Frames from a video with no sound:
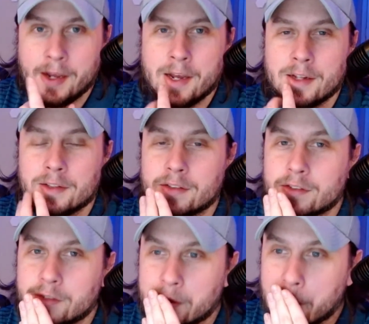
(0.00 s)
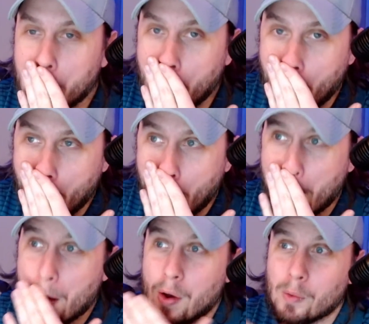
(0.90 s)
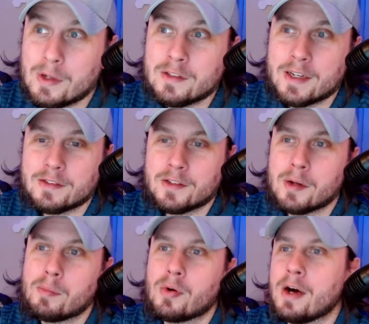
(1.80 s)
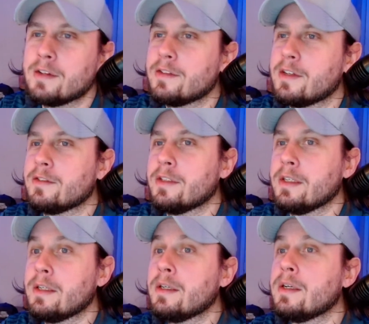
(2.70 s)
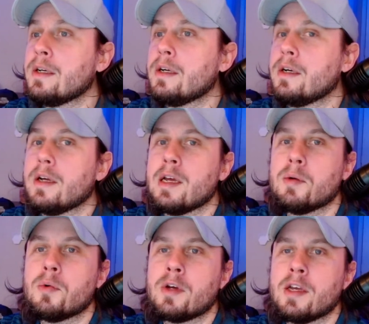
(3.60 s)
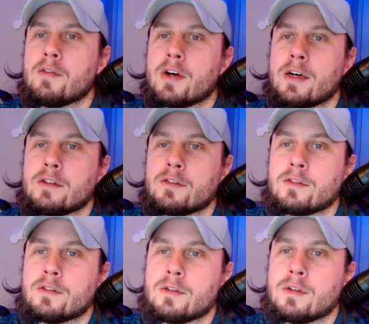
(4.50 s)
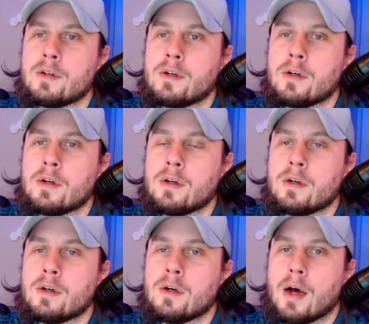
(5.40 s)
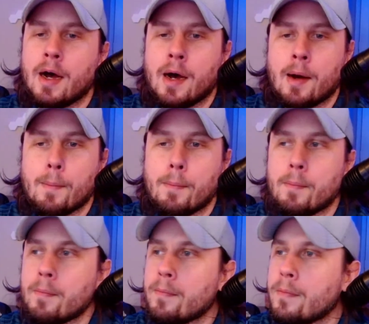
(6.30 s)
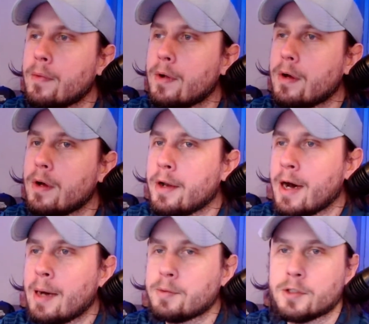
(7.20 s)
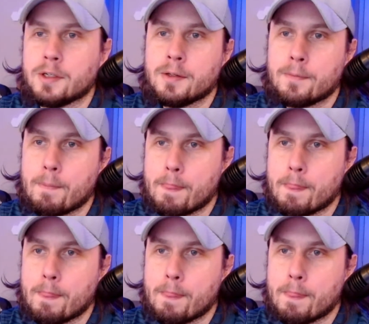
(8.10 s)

And so once that's done processing, it will give us an option